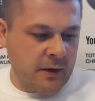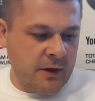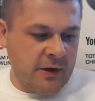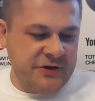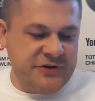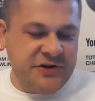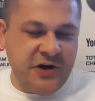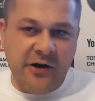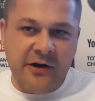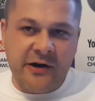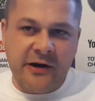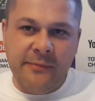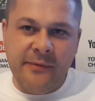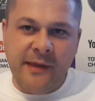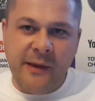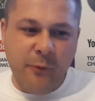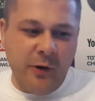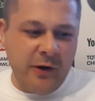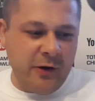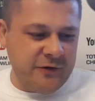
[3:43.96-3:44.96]
Sheringham
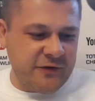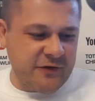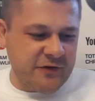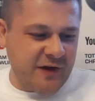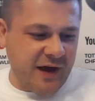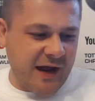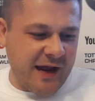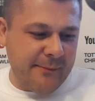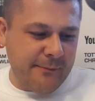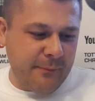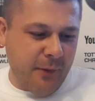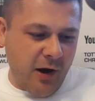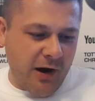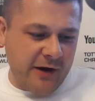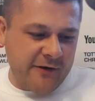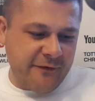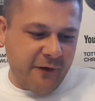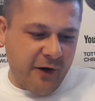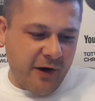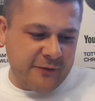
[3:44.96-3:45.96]
then went on to say, my
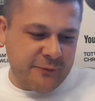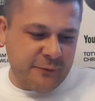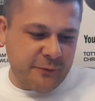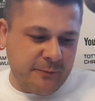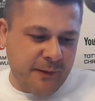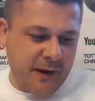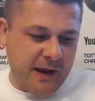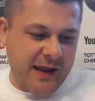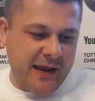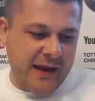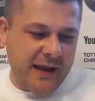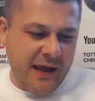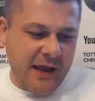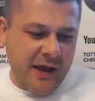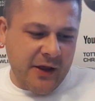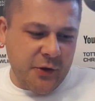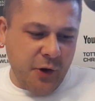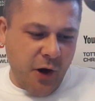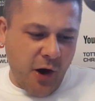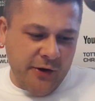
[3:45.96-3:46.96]
advice would be,
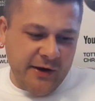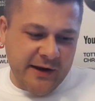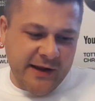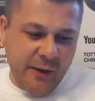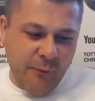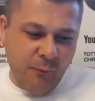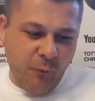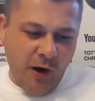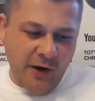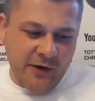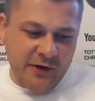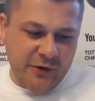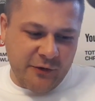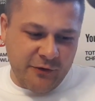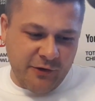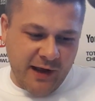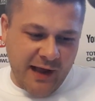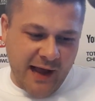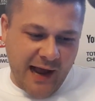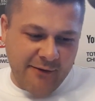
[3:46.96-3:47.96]
you only get one
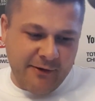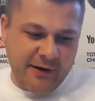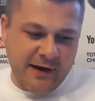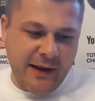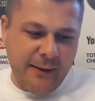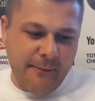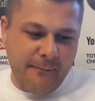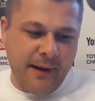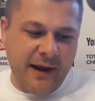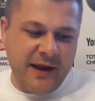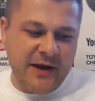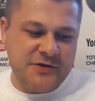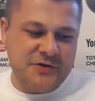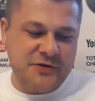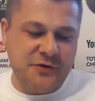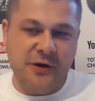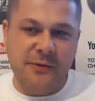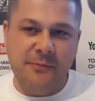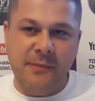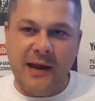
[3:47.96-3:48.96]
career, Harry. Make
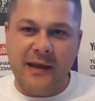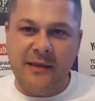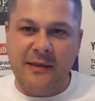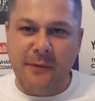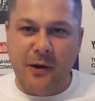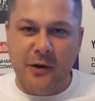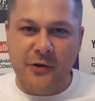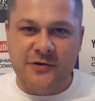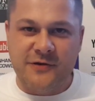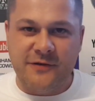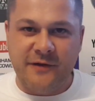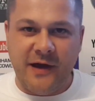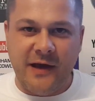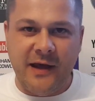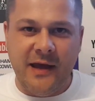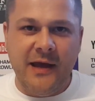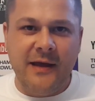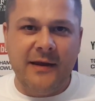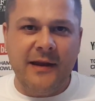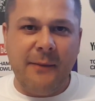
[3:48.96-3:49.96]
sure you make the most of it.
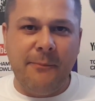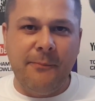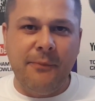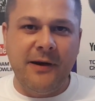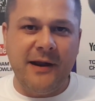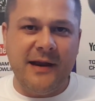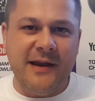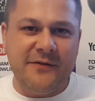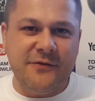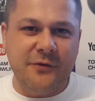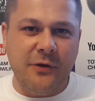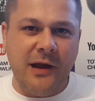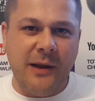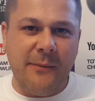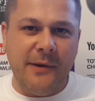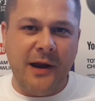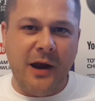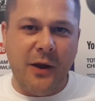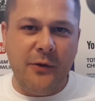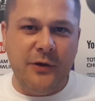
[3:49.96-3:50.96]
Now, please do let
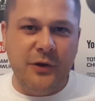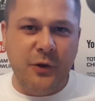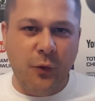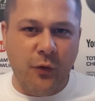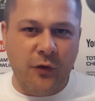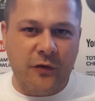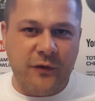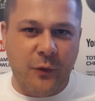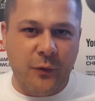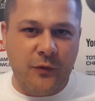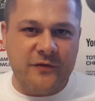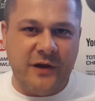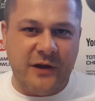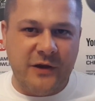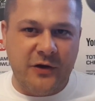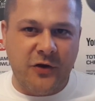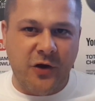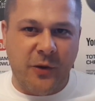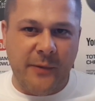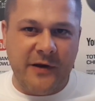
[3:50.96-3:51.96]
me know your thoughts
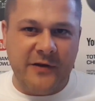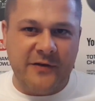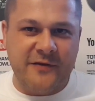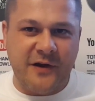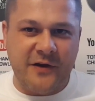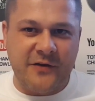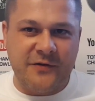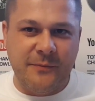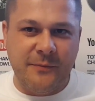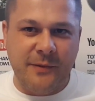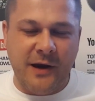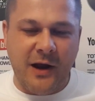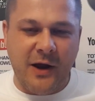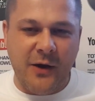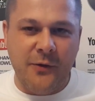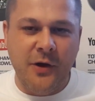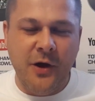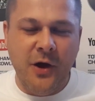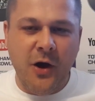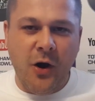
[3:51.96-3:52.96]
in the comments section
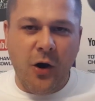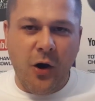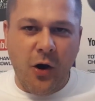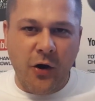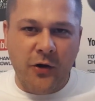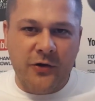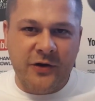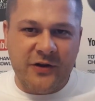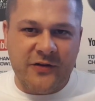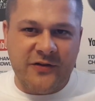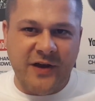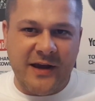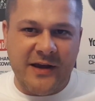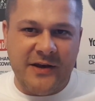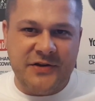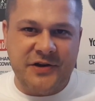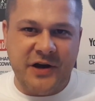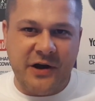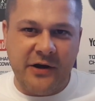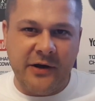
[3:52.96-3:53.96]
below on
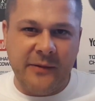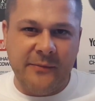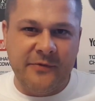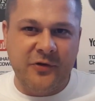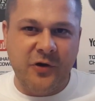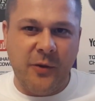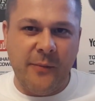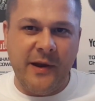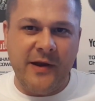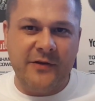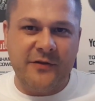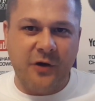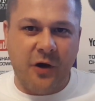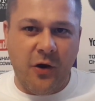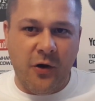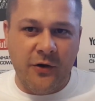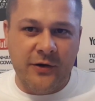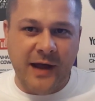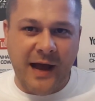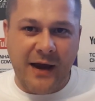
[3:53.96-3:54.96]
Teddy Sheringham's comments
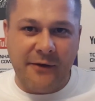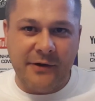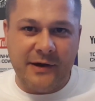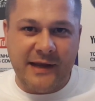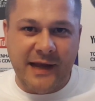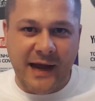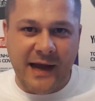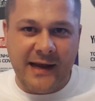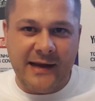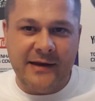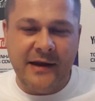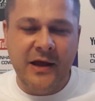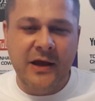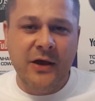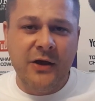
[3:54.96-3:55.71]
on Harry Kane.